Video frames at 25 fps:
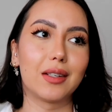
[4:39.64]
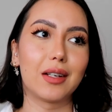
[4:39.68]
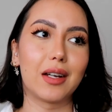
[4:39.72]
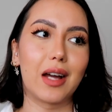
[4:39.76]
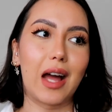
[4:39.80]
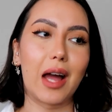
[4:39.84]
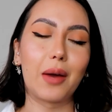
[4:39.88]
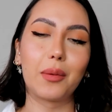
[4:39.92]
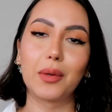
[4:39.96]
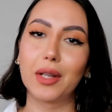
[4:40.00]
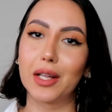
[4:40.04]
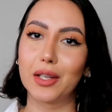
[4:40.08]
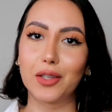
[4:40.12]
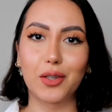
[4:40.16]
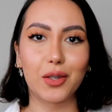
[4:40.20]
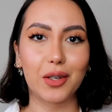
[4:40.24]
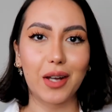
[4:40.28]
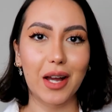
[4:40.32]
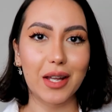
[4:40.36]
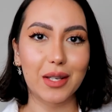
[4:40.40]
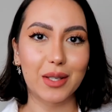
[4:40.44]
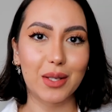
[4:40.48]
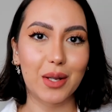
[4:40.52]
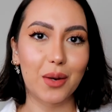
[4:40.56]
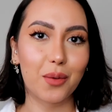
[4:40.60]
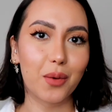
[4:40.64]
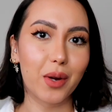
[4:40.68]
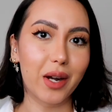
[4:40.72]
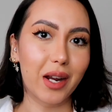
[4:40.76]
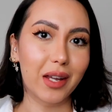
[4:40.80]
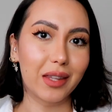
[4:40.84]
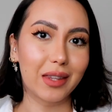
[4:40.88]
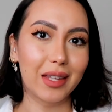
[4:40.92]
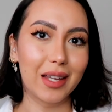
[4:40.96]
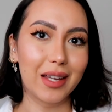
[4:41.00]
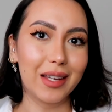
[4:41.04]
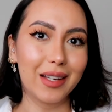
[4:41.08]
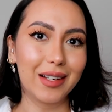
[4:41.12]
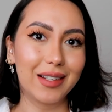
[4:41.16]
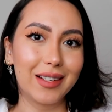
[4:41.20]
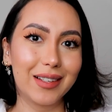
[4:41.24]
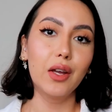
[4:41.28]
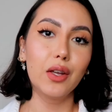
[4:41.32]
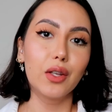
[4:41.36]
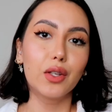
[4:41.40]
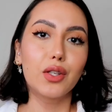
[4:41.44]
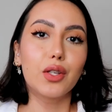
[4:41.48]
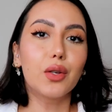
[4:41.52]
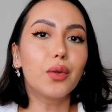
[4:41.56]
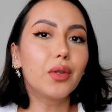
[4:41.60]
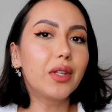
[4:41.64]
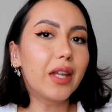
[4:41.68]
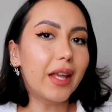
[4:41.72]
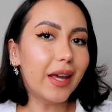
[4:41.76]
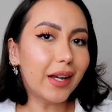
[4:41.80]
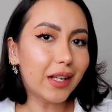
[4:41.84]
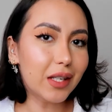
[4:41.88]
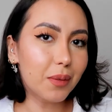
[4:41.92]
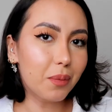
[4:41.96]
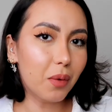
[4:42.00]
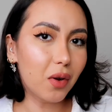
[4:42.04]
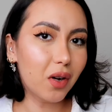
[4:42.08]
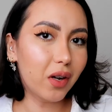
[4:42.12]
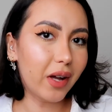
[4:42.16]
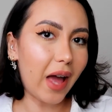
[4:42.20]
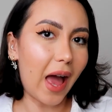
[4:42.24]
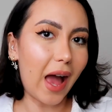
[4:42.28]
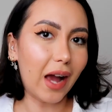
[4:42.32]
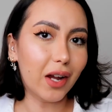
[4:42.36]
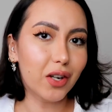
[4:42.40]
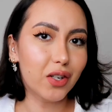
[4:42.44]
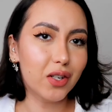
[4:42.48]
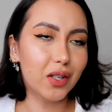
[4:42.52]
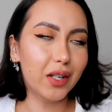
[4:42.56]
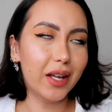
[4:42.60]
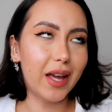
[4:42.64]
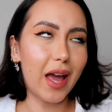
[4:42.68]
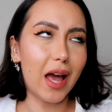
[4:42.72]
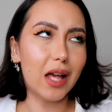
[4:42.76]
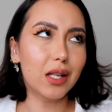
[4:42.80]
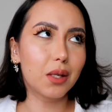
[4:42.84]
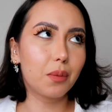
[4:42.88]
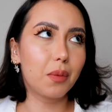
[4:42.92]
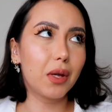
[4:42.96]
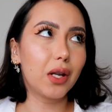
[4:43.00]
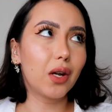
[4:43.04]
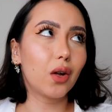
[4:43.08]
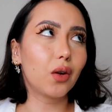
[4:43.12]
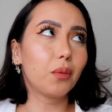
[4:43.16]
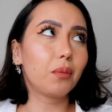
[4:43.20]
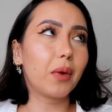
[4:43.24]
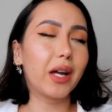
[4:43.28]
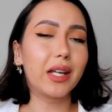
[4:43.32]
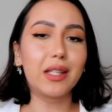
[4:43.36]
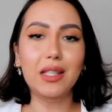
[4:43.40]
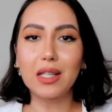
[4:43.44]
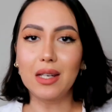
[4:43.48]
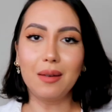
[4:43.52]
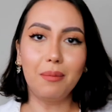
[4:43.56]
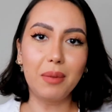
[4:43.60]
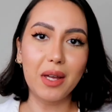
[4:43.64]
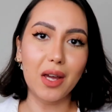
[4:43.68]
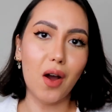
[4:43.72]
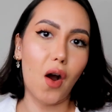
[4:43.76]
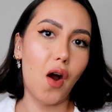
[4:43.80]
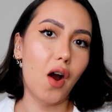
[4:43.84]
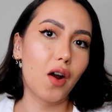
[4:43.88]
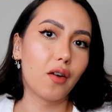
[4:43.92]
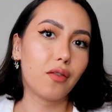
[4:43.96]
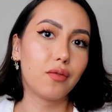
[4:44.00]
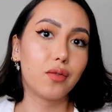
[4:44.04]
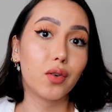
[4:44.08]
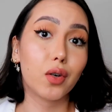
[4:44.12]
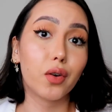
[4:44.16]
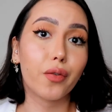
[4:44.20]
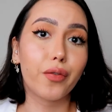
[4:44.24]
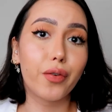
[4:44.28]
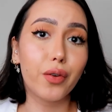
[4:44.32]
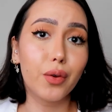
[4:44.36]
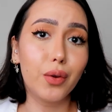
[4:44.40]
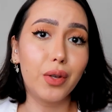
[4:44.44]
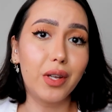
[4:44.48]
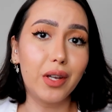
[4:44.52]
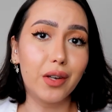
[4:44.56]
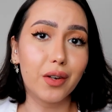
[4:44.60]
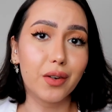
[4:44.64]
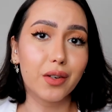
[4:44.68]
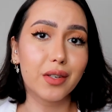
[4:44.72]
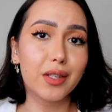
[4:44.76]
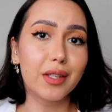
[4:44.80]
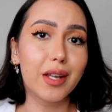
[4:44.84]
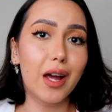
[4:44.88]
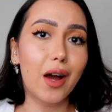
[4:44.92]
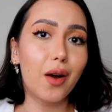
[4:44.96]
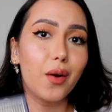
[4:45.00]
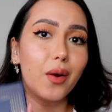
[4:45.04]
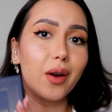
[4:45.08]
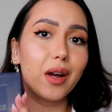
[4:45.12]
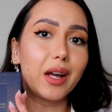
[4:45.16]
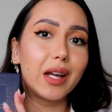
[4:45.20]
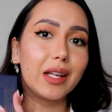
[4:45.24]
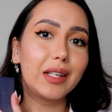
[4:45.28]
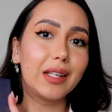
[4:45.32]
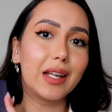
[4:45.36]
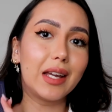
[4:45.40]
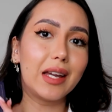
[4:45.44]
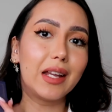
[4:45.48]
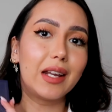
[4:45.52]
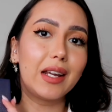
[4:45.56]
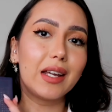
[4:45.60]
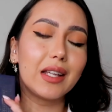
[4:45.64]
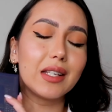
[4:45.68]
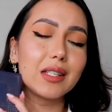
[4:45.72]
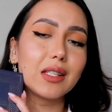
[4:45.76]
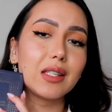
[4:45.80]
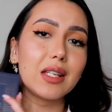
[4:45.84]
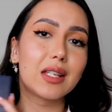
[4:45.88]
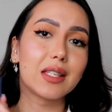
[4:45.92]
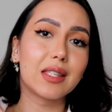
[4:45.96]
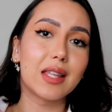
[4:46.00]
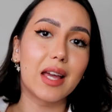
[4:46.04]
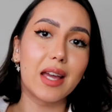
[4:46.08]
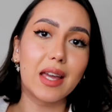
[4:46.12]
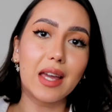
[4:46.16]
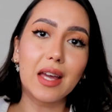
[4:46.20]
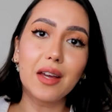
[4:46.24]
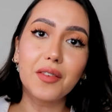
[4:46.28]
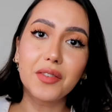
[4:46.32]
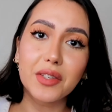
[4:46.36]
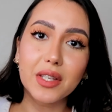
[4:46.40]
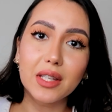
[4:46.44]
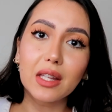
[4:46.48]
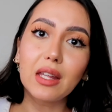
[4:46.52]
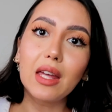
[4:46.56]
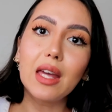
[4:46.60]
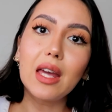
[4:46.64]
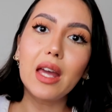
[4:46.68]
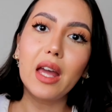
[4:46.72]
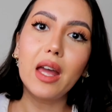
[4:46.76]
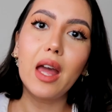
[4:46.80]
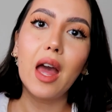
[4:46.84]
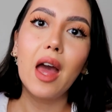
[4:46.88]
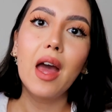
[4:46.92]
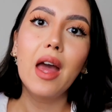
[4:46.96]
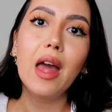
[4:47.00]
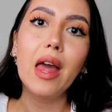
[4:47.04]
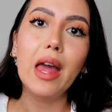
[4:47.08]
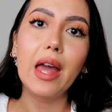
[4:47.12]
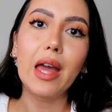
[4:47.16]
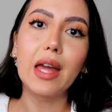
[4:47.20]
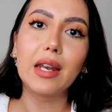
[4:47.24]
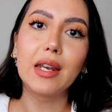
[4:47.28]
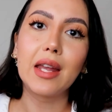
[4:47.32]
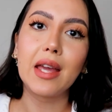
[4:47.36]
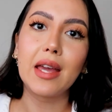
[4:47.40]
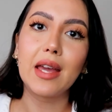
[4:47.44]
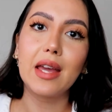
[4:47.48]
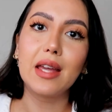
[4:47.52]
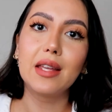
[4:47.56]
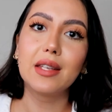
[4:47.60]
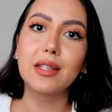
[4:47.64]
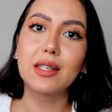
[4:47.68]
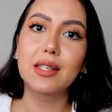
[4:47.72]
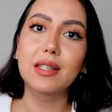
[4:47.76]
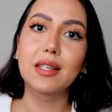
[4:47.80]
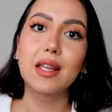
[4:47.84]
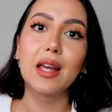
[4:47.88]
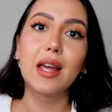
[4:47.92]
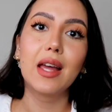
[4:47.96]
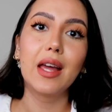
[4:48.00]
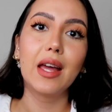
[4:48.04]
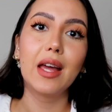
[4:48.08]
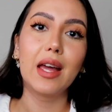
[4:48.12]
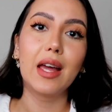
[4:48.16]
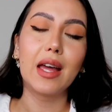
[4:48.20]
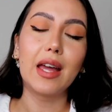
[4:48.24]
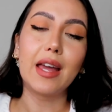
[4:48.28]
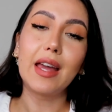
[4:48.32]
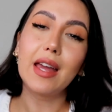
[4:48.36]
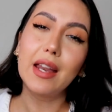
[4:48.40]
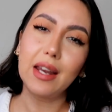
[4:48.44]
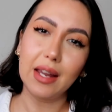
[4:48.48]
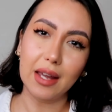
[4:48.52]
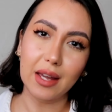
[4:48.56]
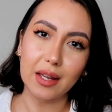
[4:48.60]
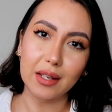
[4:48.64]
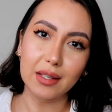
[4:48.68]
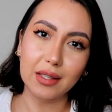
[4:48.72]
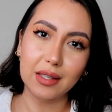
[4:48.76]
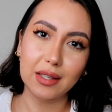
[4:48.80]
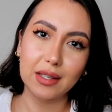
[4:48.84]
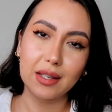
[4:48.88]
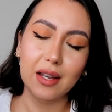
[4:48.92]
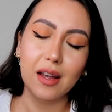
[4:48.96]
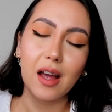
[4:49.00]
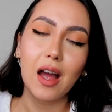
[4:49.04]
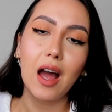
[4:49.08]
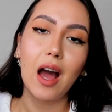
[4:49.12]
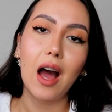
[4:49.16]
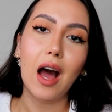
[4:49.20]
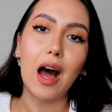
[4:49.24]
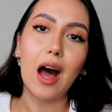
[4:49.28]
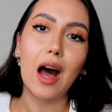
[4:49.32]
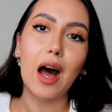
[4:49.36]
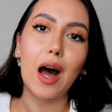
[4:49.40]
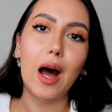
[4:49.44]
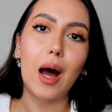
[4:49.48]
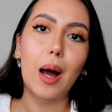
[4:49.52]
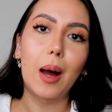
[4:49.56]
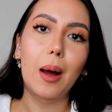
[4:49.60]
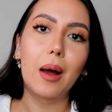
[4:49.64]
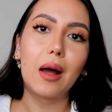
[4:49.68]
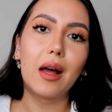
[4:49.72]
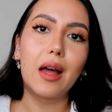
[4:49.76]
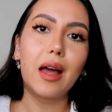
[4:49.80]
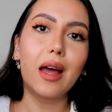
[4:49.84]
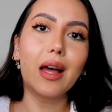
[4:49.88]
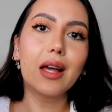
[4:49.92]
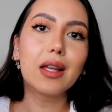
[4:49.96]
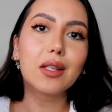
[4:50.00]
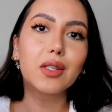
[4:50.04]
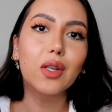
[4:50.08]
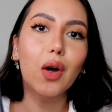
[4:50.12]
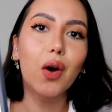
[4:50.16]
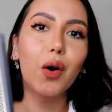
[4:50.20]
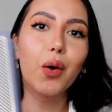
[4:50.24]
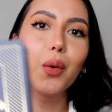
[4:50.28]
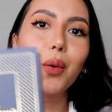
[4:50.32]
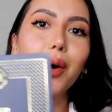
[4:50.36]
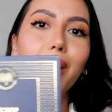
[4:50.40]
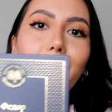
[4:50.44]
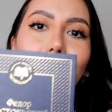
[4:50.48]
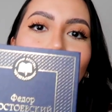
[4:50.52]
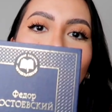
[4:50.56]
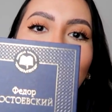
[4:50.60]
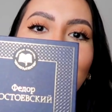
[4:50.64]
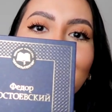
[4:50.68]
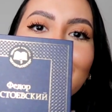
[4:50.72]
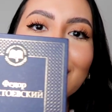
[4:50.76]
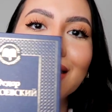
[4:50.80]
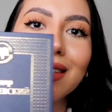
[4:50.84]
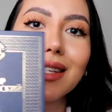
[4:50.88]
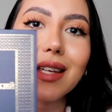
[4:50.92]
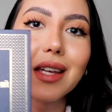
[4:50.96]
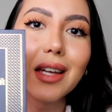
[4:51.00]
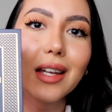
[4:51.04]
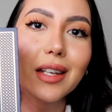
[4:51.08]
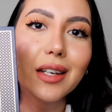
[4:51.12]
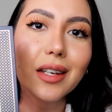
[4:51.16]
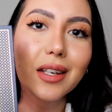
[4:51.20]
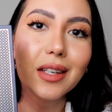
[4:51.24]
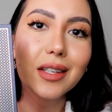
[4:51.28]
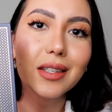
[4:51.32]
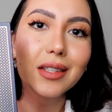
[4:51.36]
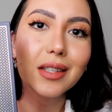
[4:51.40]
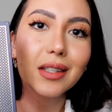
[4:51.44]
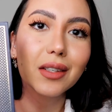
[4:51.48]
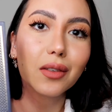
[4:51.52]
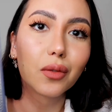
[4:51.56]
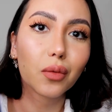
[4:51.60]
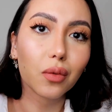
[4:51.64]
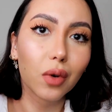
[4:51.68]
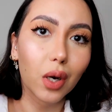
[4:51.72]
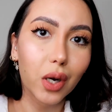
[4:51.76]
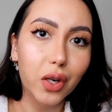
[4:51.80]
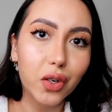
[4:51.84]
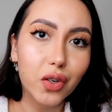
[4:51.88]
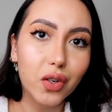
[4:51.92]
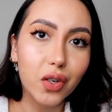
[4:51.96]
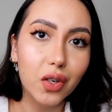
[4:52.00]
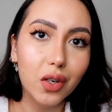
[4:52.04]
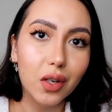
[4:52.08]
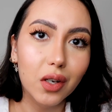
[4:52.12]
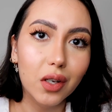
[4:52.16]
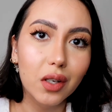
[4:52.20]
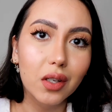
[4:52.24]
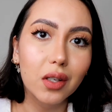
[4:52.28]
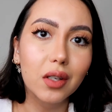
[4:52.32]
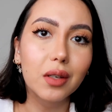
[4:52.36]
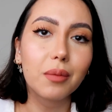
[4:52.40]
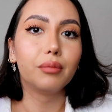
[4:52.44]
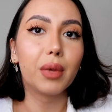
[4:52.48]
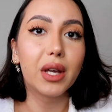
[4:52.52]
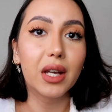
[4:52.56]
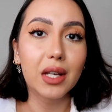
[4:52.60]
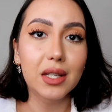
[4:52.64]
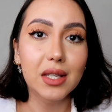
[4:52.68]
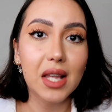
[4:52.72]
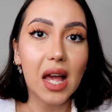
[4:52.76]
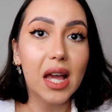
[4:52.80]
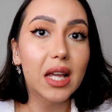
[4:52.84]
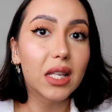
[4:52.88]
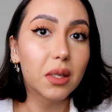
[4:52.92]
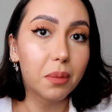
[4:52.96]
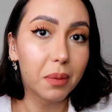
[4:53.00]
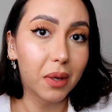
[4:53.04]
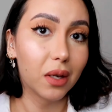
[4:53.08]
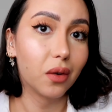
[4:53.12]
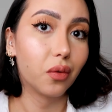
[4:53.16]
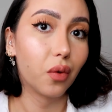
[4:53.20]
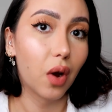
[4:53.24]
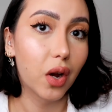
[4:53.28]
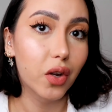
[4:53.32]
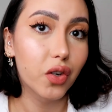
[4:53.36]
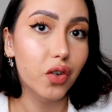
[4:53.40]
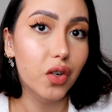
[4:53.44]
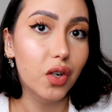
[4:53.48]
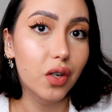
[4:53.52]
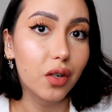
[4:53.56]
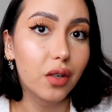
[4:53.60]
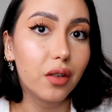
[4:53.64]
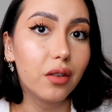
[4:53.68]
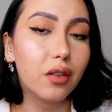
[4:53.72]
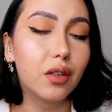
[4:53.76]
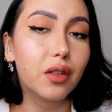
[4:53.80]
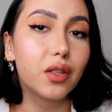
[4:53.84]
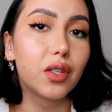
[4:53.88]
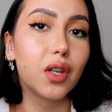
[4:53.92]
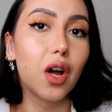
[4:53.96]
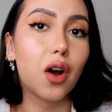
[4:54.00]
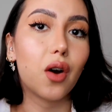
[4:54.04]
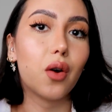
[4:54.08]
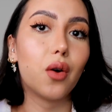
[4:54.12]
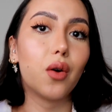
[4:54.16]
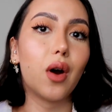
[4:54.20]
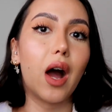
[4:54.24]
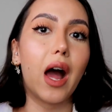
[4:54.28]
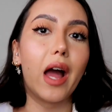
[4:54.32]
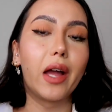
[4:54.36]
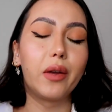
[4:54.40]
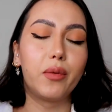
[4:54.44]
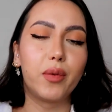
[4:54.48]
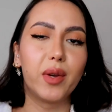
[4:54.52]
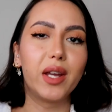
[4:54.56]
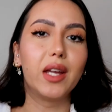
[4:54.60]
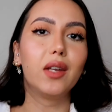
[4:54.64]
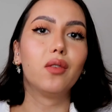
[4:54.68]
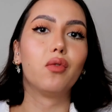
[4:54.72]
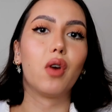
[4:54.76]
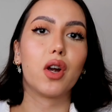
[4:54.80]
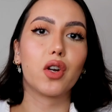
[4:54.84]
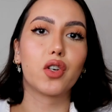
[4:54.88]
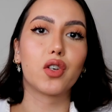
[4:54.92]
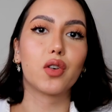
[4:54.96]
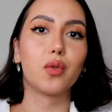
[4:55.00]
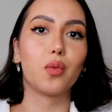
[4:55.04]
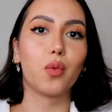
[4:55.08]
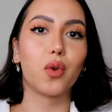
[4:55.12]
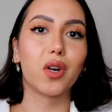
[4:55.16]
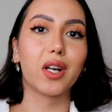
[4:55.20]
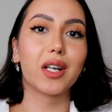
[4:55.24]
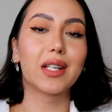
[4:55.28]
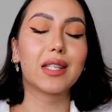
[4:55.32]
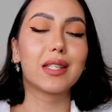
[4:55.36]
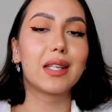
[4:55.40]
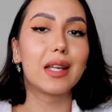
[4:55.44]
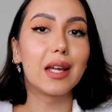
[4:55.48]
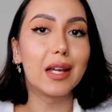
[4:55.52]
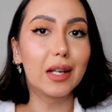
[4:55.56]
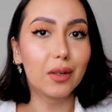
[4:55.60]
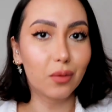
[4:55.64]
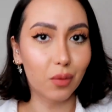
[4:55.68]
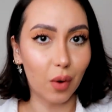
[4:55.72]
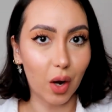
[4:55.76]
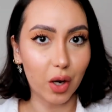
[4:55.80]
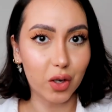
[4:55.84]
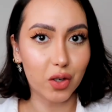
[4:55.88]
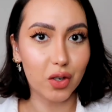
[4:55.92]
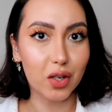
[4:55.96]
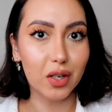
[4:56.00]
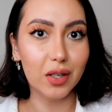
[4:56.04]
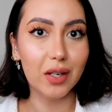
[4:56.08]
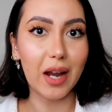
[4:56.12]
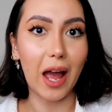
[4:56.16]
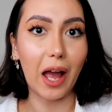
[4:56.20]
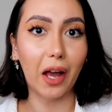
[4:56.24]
I will let you guys know what I think. So next book actually has been on my TBR for a few years now, and it is Dostoevsky and his Idiot. As always, it is in Russian because I speak Russian, so I read Russian works in Russian.